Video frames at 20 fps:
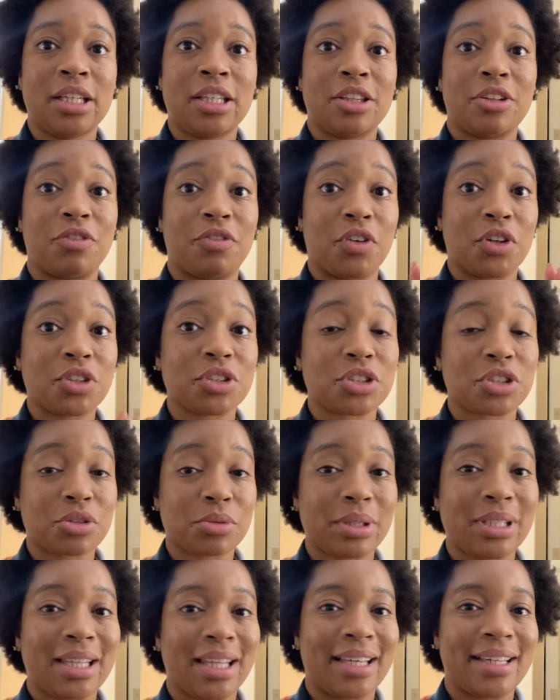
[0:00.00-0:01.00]
The first
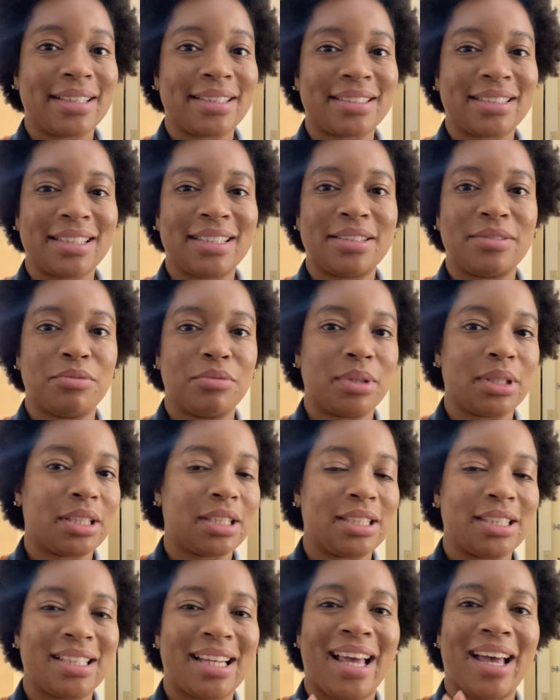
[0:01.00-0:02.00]
three legs, it really
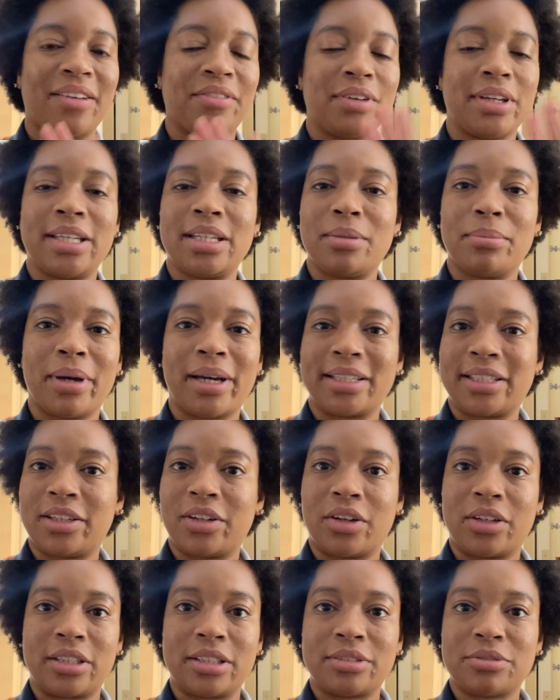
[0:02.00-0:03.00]
didn't have anybody
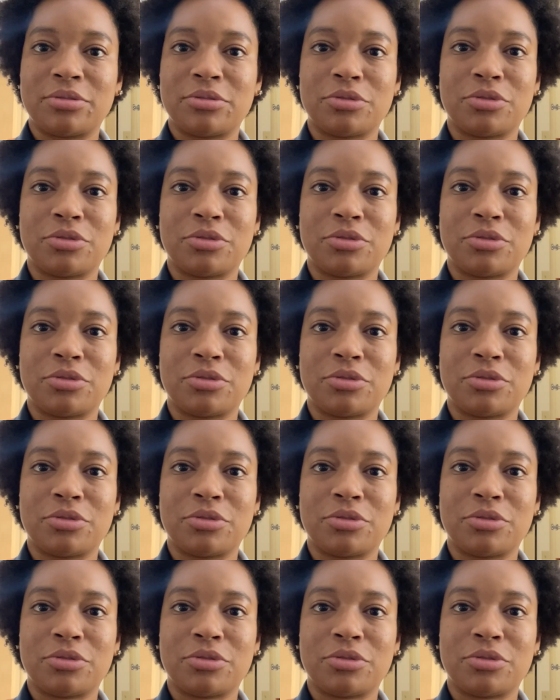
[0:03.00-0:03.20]
on it.